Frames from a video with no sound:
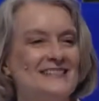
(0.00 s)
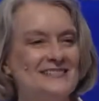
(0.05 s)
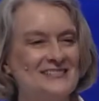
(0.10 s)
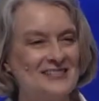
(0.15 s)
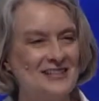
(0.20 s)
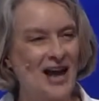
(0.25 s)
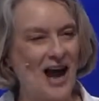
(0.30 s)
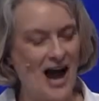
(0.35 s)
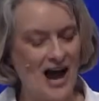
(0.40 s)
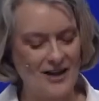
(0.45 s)

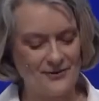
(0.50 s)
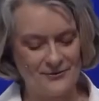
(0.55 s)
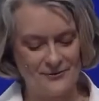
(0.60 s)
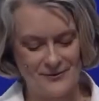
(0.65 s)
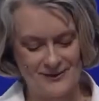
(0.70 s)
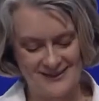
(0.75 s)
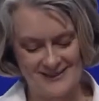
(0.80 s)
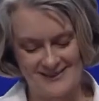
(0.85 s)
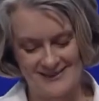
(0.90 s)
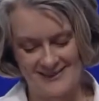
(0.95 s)
This
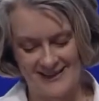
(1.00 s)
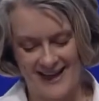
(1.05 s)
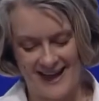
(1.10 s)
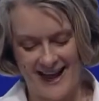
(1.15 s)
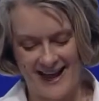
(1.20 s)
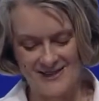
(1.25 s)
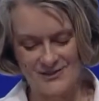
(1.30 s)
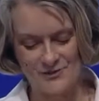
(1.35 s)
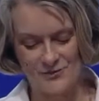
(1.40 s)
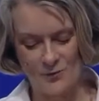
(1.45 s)
conference
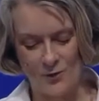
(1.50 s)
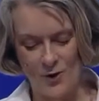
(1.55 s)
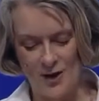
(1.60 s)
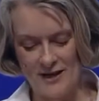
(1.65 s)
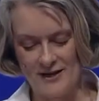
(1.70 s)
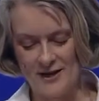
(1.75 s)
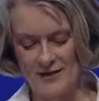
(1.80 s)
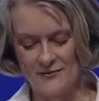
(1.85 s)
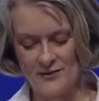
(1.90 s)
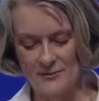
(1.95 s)
has
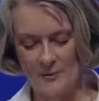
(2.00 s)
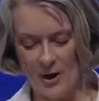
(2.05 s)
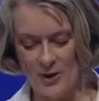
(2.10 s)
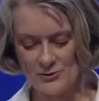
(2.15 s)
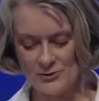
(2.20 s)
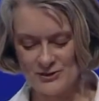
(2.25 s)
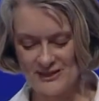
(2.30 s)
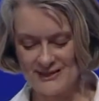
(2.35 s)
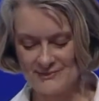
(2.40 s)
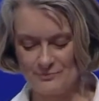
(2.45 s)
one of the
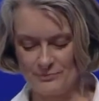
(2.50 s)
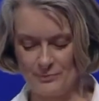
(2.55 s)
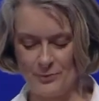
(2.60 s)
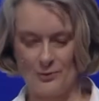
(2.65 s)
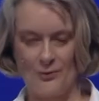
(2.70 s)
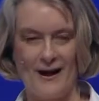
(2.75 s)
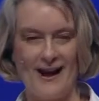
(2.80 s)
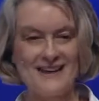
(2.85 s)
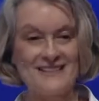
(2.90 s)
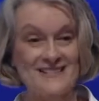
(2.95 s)
most
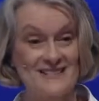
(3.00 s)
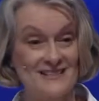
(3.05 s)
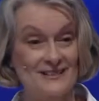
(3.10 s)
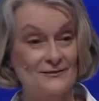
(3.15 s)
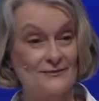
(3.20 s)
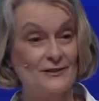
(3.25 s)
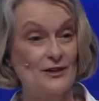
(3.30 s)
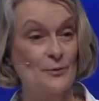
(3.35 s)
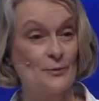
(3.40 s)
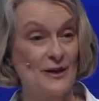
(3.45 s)

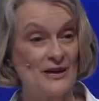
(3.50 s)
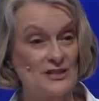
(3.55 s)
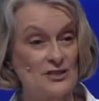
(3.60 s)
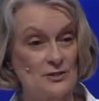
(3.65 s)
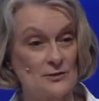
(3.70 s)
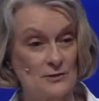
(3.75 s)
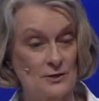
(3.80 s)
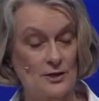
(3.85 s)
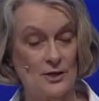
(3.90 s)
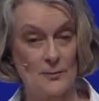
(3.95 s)
impressive
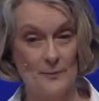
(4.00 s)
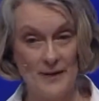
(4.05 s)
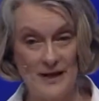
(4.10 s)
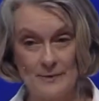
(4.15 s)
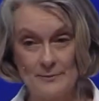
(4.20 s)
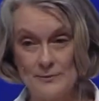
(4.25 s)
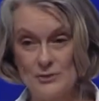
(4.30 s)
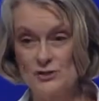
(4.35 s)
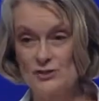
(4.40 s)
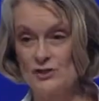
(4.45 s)

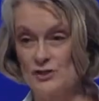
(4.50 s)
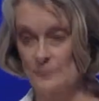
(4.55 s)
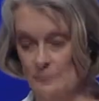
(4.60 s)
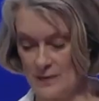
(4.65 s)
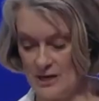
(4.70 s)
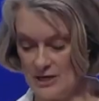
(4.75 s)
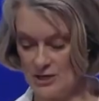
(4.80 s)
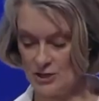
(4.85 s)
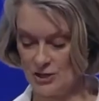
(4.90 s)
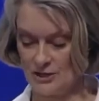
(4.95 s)
commitments
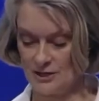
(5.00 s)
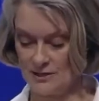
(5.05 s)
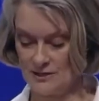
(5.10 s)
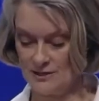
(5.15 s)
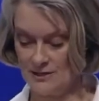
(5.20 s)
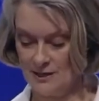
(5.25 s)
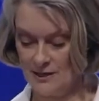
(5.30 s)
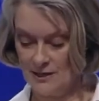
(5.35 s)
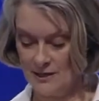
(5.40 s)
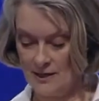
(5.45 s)
to
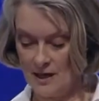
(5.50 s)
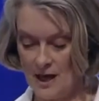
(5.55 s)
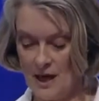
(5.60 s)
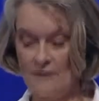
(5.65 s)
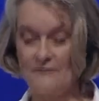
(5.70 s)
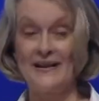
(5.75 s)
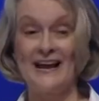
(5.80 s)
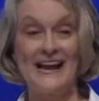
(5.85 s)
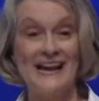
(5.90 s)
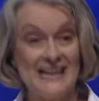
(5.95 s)
mission
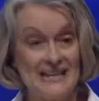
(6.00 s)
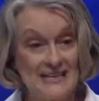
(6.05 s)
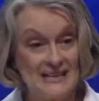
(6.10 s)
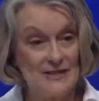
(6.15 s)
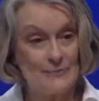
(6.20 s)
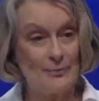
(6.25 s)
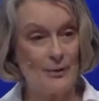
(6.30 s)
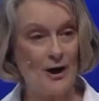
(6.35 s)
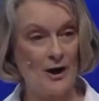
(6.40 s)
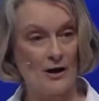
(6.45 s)
of
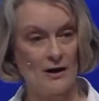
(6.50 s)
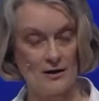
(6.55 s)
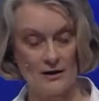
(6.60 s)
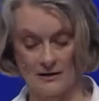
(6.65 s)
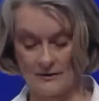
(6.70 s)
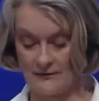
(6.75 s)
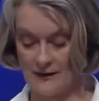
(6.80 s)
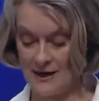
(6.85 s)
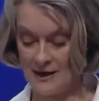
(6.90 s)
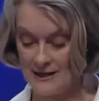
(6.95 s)
any
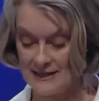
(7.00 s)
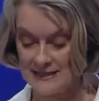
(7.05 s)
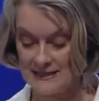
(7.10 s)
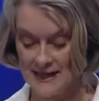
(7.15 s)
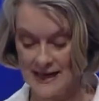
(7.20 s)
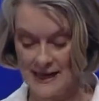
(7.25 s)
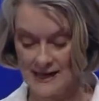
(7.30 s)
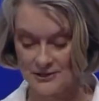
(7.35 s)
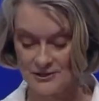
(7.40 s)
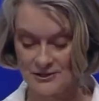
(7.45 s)
part of our
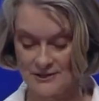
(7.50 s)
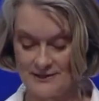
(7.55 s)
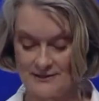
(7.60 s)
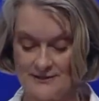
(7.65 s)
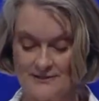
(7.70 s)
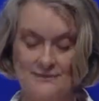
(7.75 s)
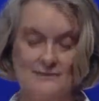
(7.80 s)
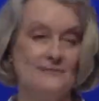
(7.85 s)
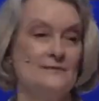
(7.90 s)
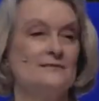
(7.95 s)
connection.
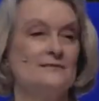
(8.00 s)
